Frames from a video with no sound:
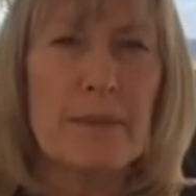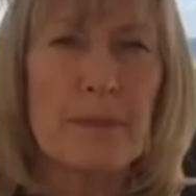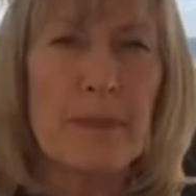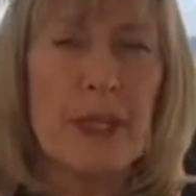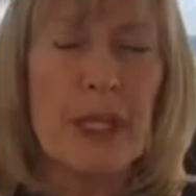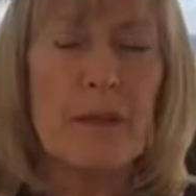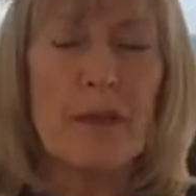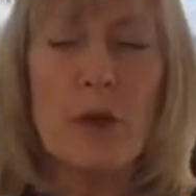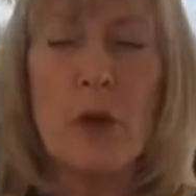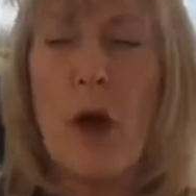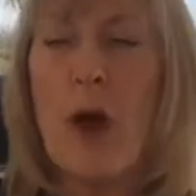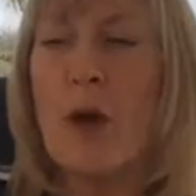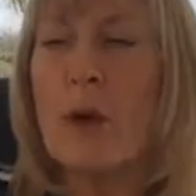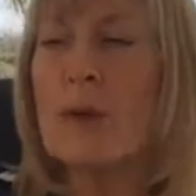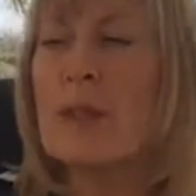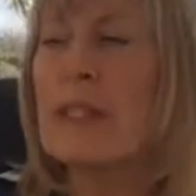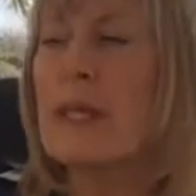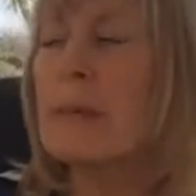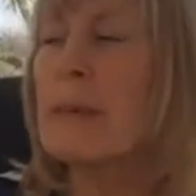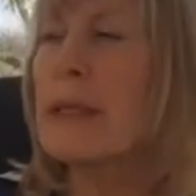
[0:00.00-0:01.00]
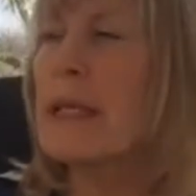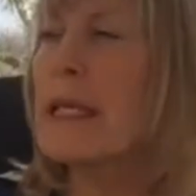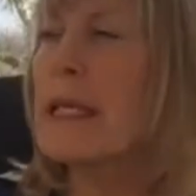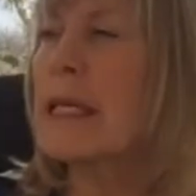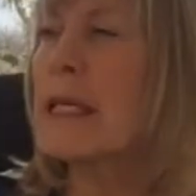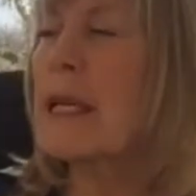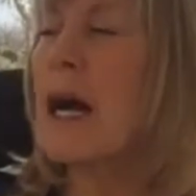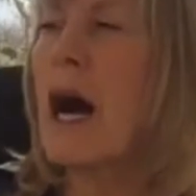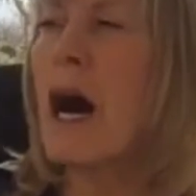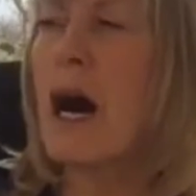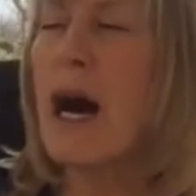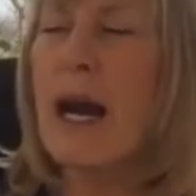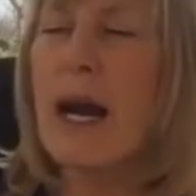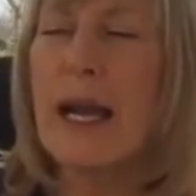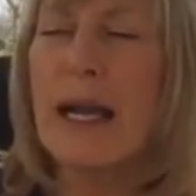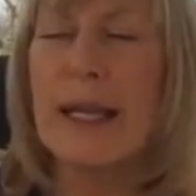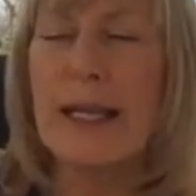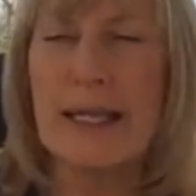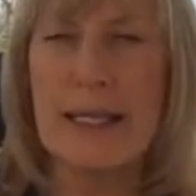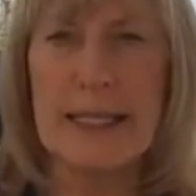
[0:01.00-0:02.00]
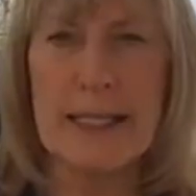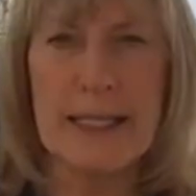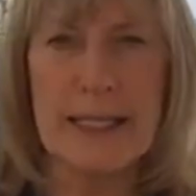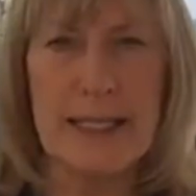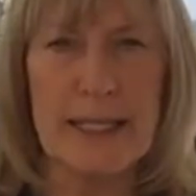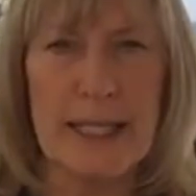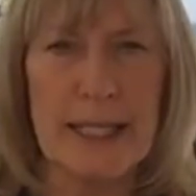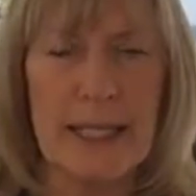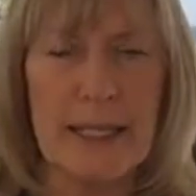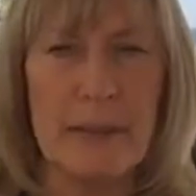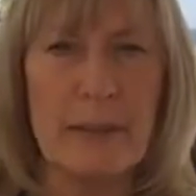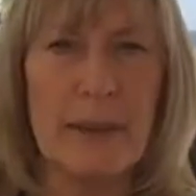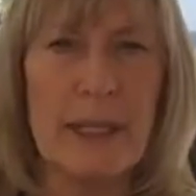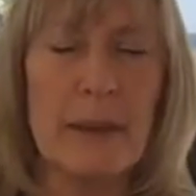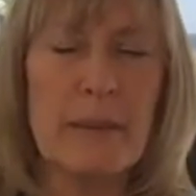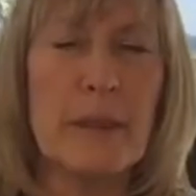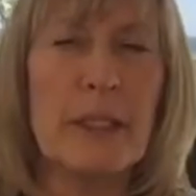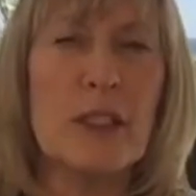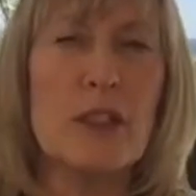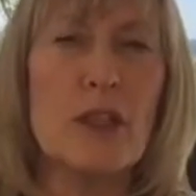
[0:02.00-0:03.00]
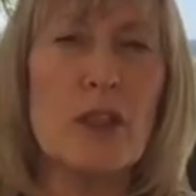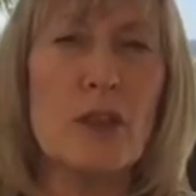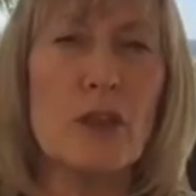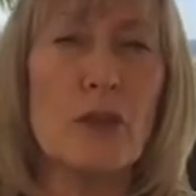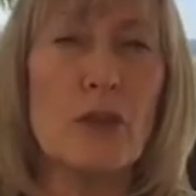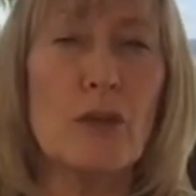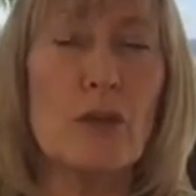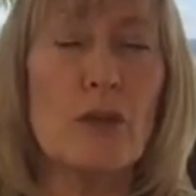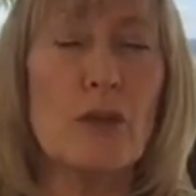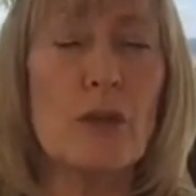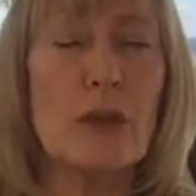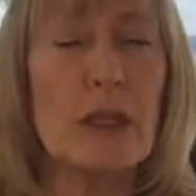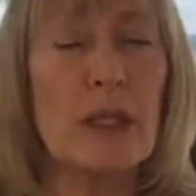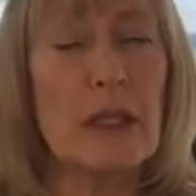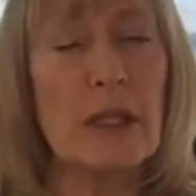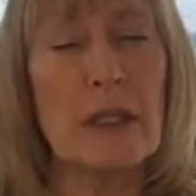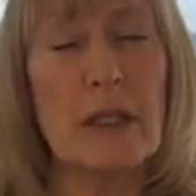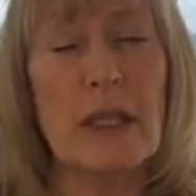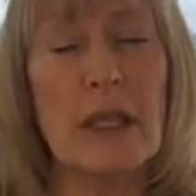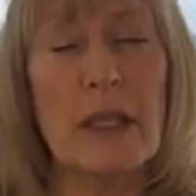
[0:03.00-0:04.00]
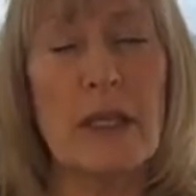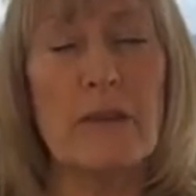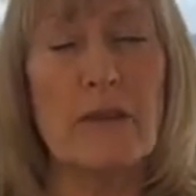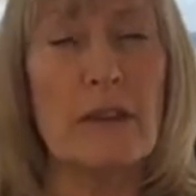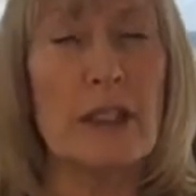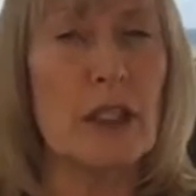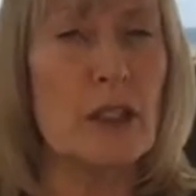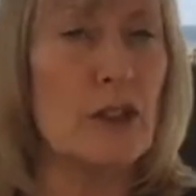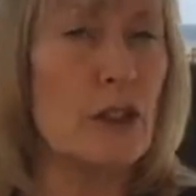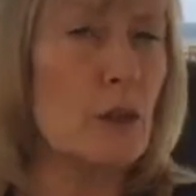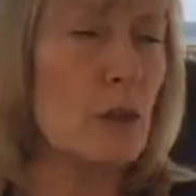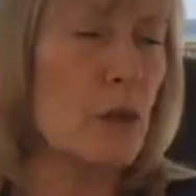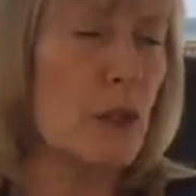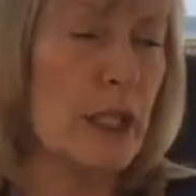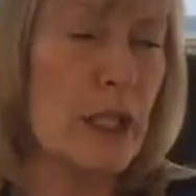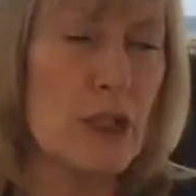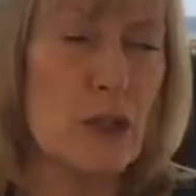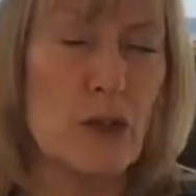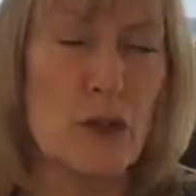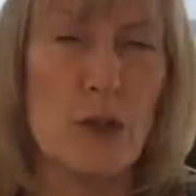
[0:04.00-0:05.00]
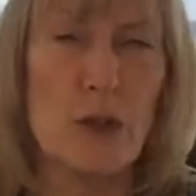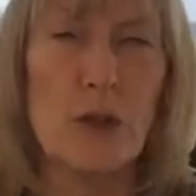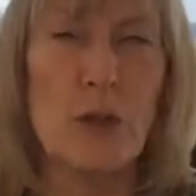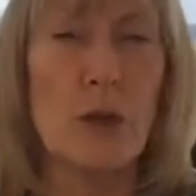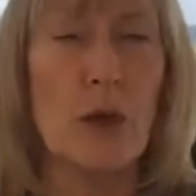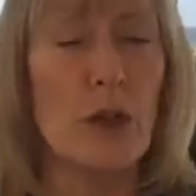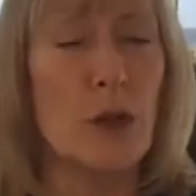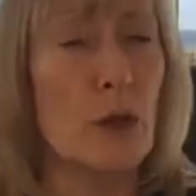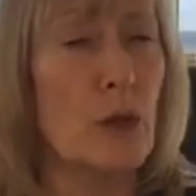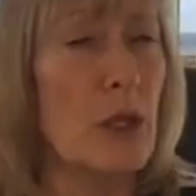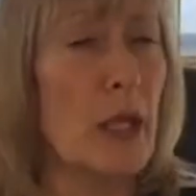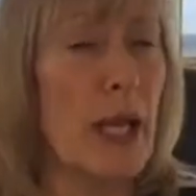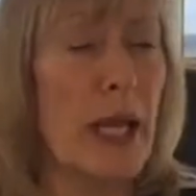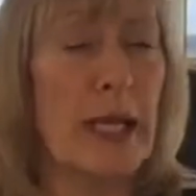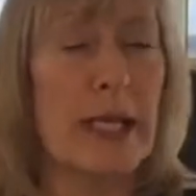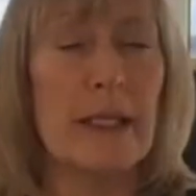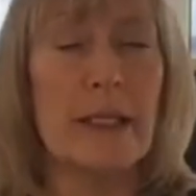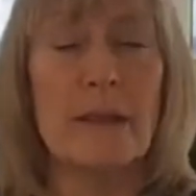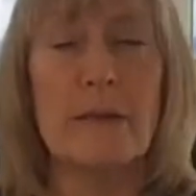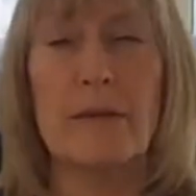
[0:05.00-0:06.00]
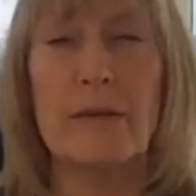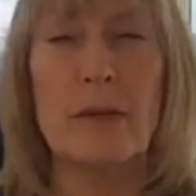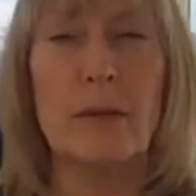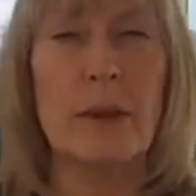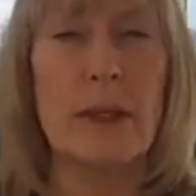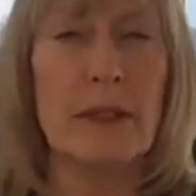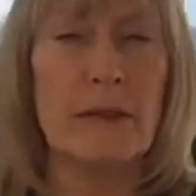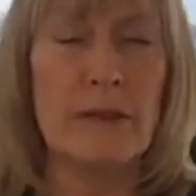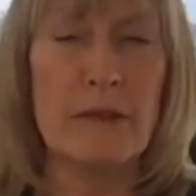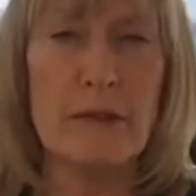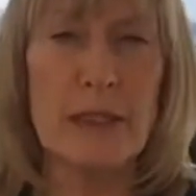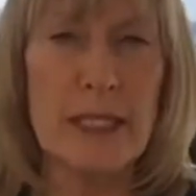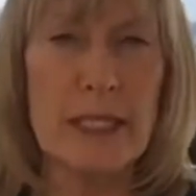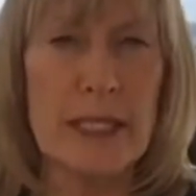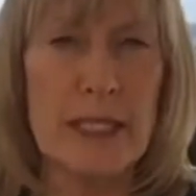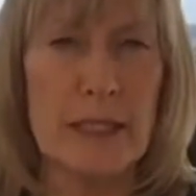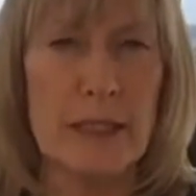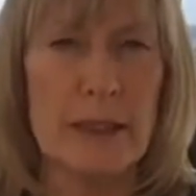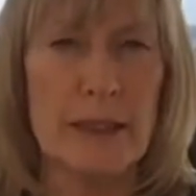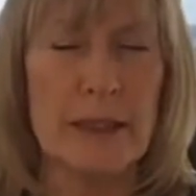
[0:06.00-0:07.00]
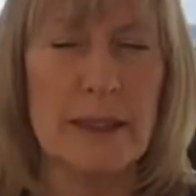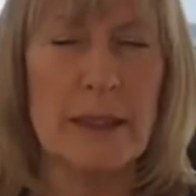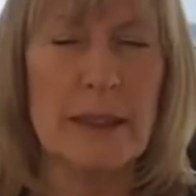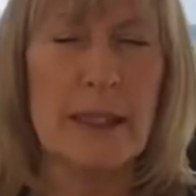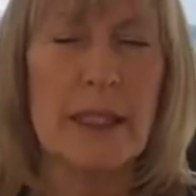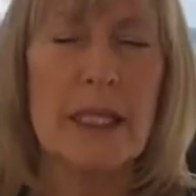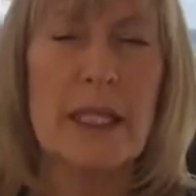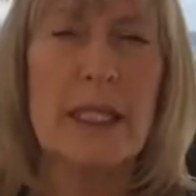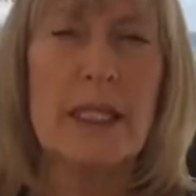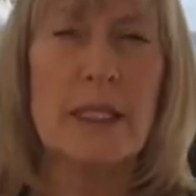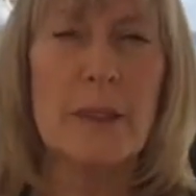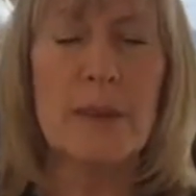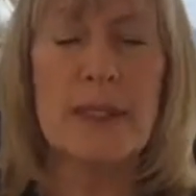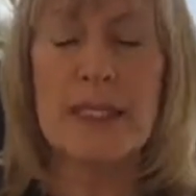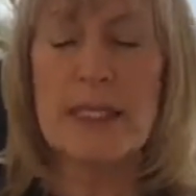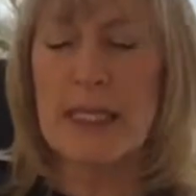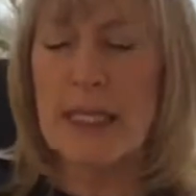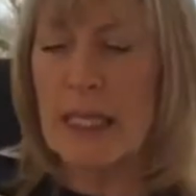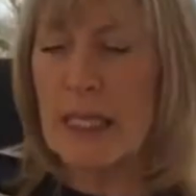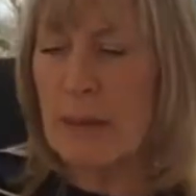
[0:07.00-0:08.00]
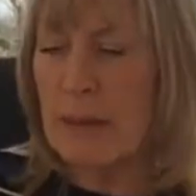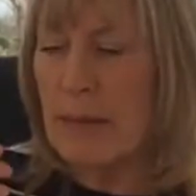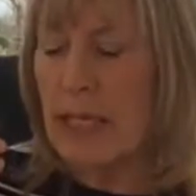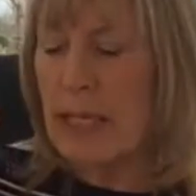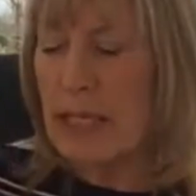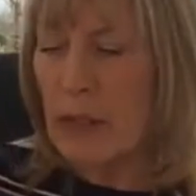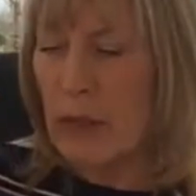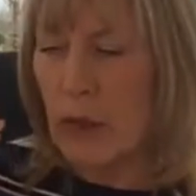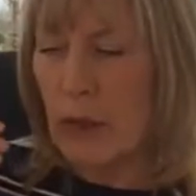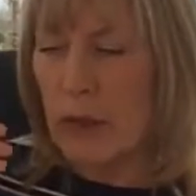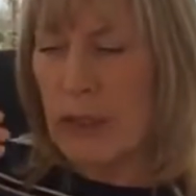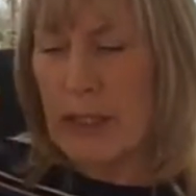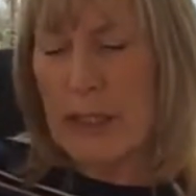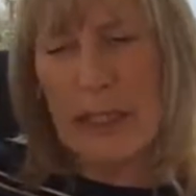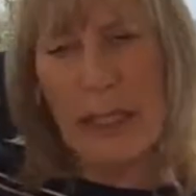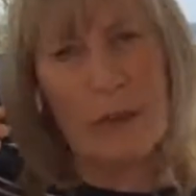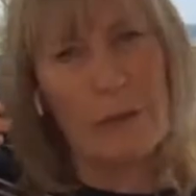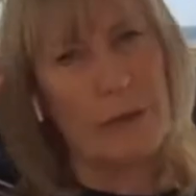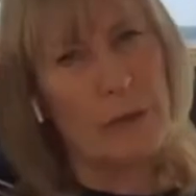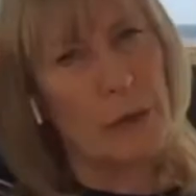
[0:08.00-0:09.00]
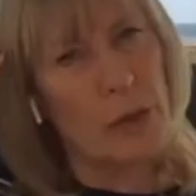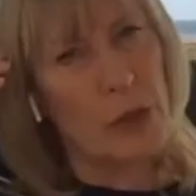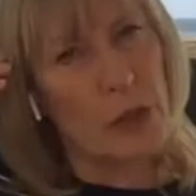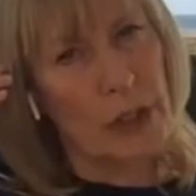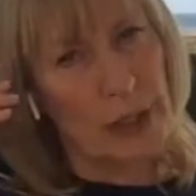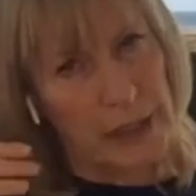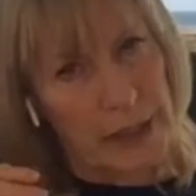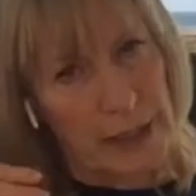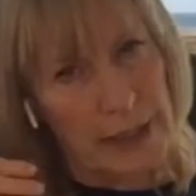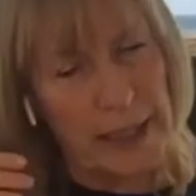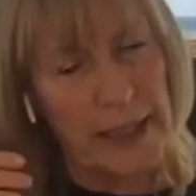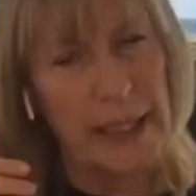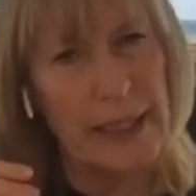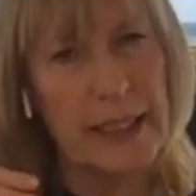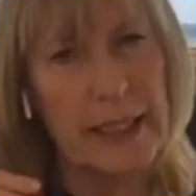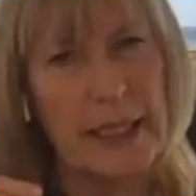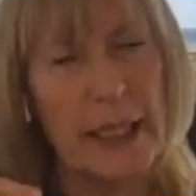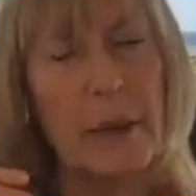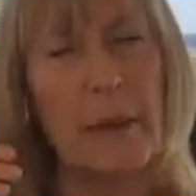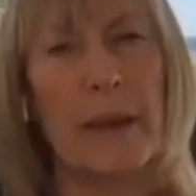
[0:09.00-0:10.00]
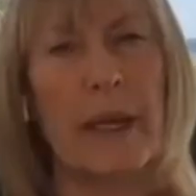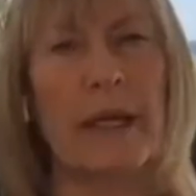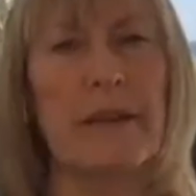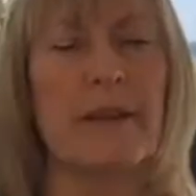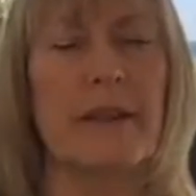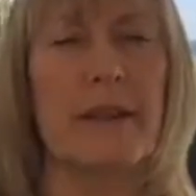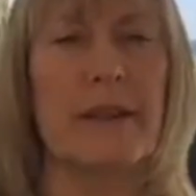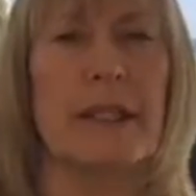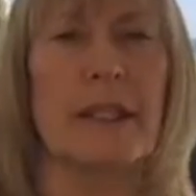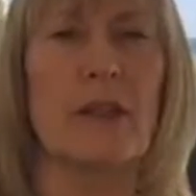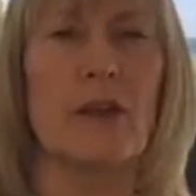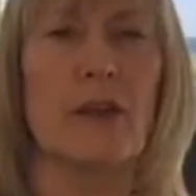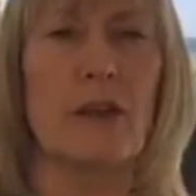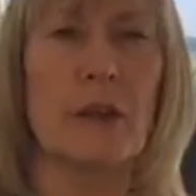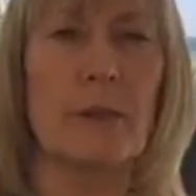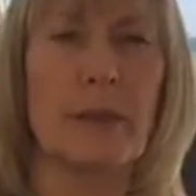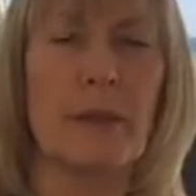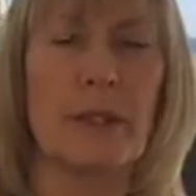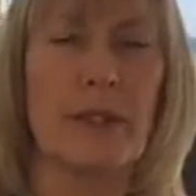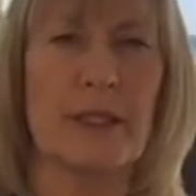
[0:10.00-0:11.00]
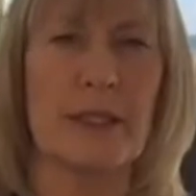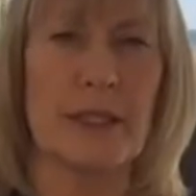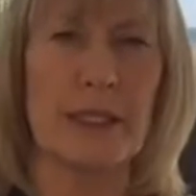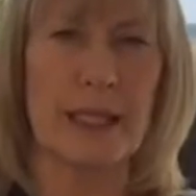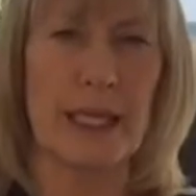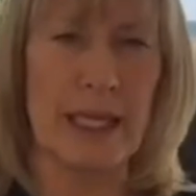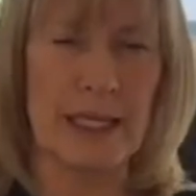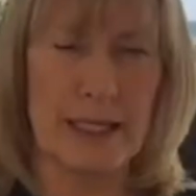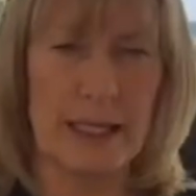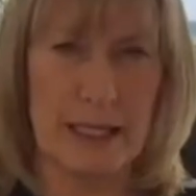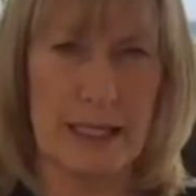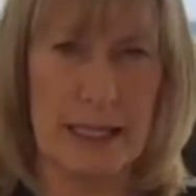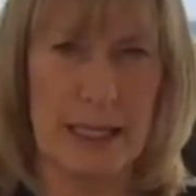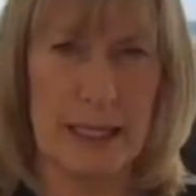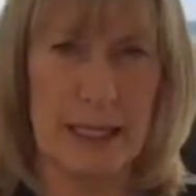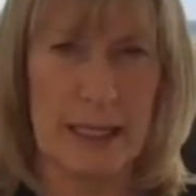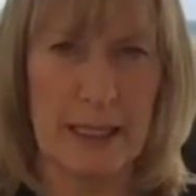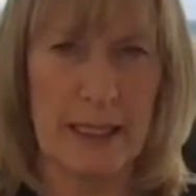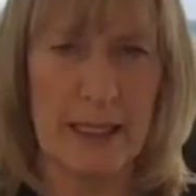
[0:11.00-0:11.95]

If you hold somebody in high esteem, that means that you think they're really good at what they do, or you like them for whatever reason. So esteem has got to come from your thinking about the thing or the person, hasn't it?